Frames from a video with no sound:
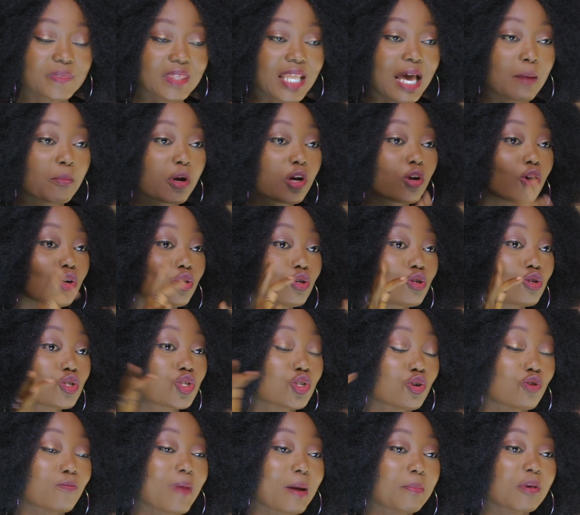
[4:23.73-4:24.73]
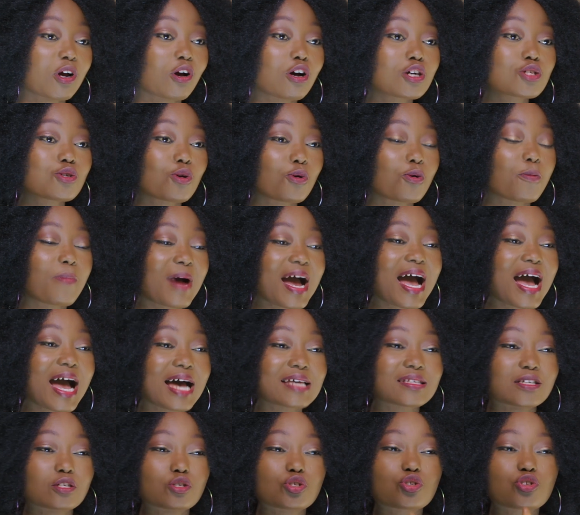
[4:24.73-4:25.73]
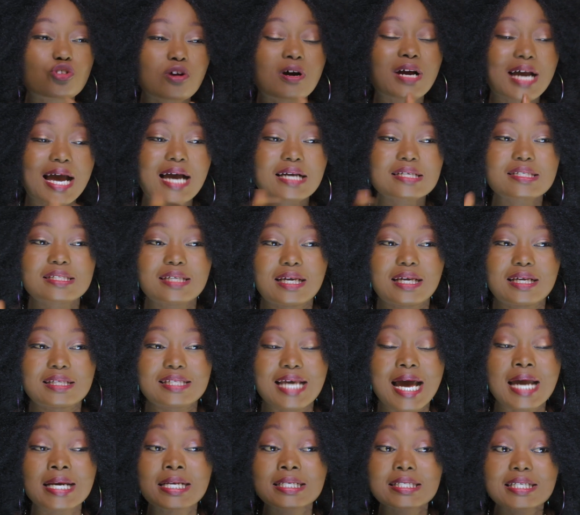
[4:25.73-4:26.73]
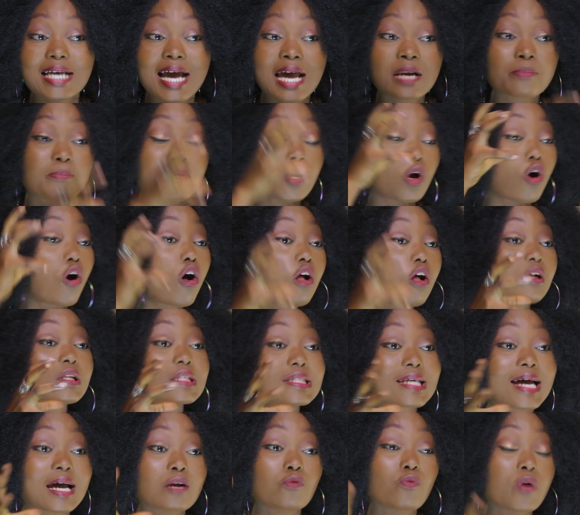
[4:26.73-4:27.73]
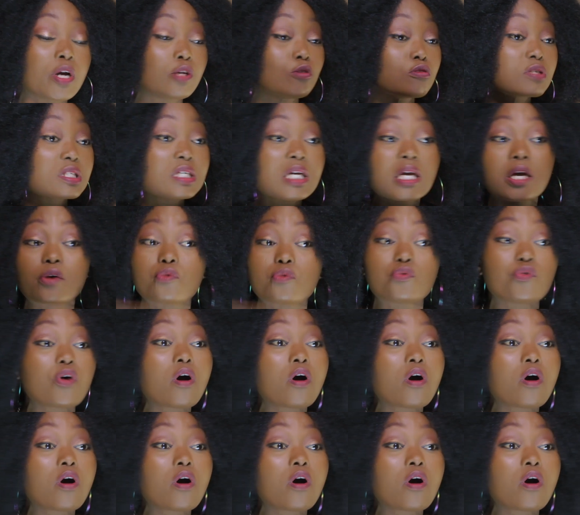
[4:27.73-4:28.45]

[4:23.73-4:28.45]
Now I'm going to use Yoruba because Yoruba has a strong accent and it can be altered when you sing it